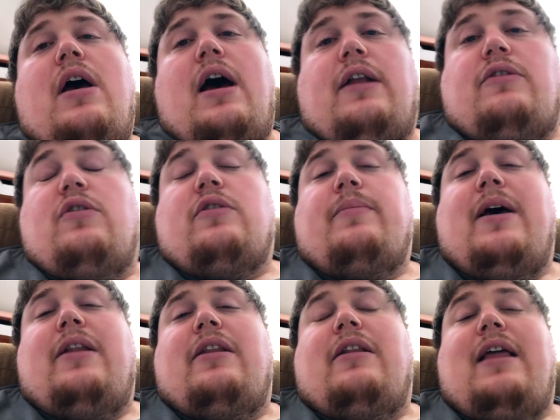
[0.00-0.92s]
I talked about
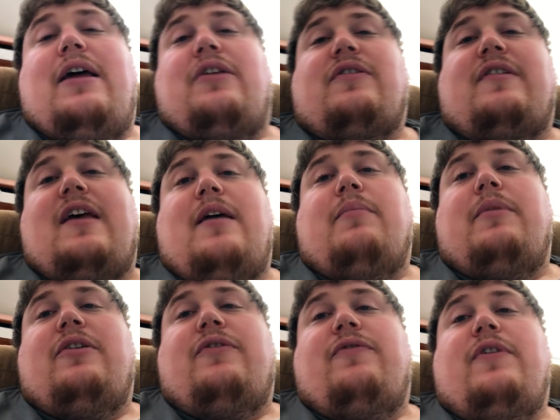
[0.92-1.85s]
in the last
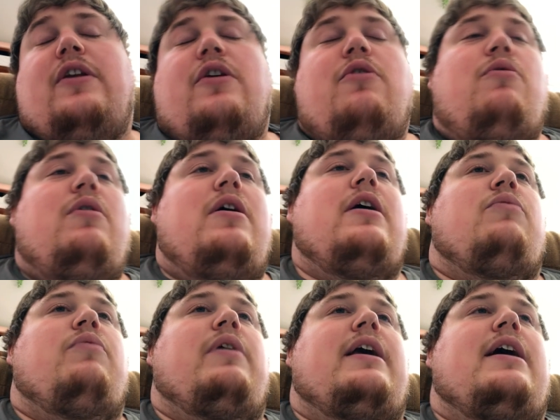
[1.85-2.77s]
Sagmas video.
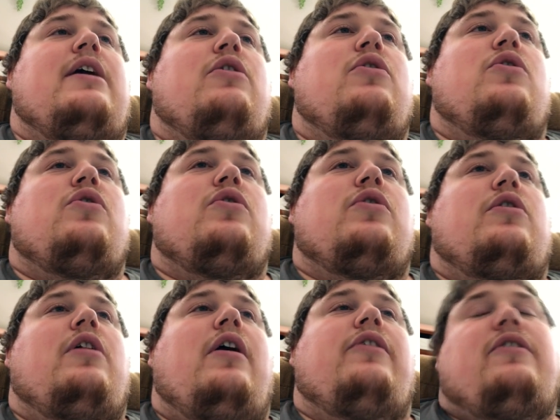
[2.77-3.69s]
We got her
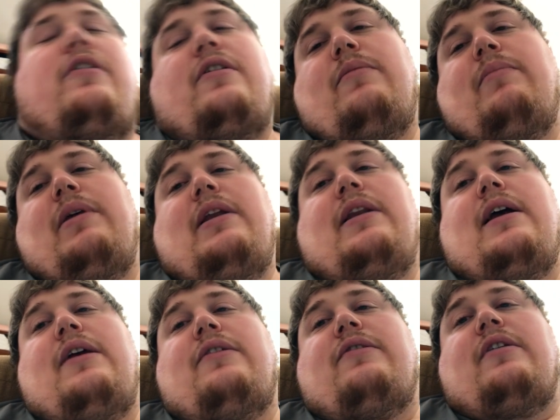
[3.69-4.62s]
closet to be
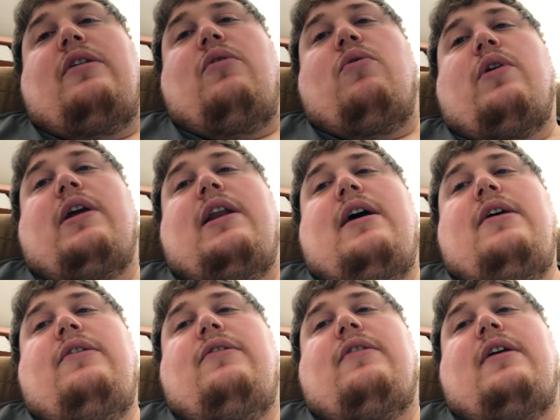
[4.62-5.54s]
nice and
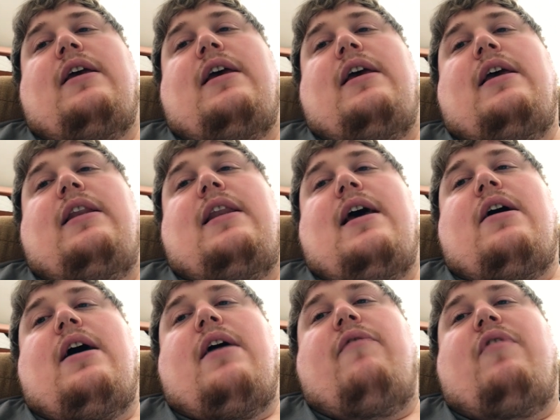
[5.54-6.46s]
organized and now
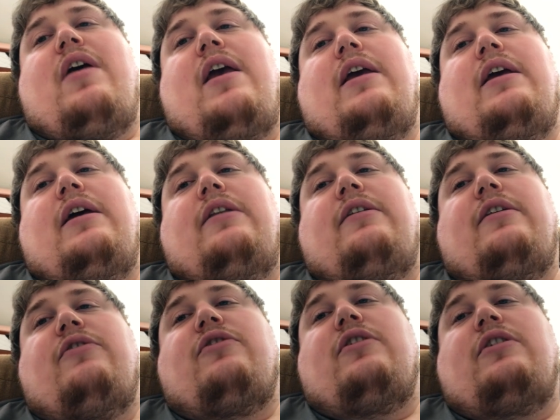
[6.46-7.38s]
have a
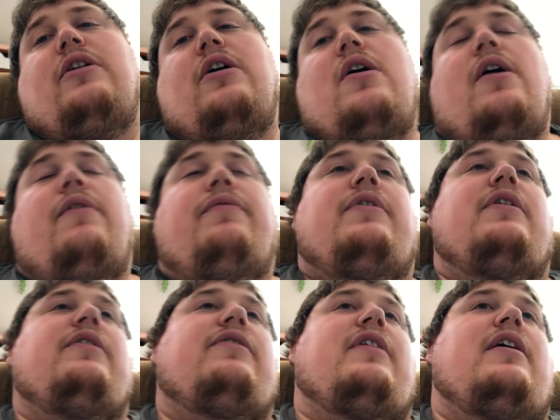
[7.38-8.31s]
addition of
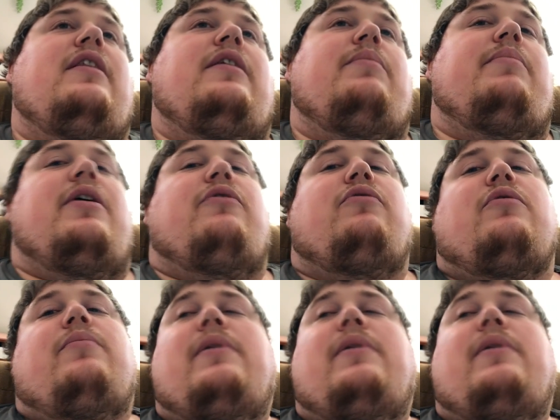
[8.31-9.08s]
this in the bedroom.